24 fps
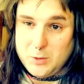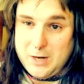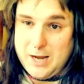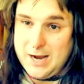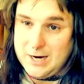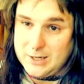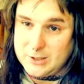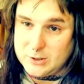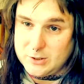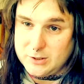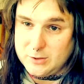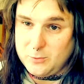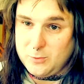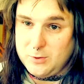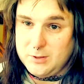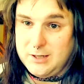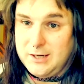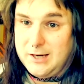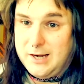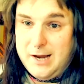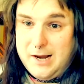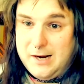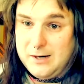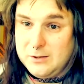actually want to
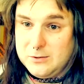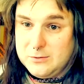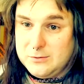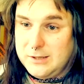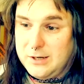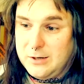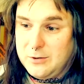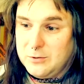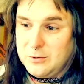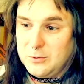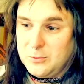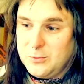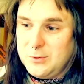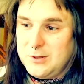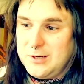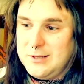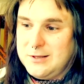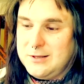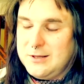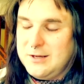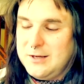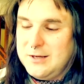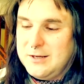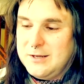hang around with?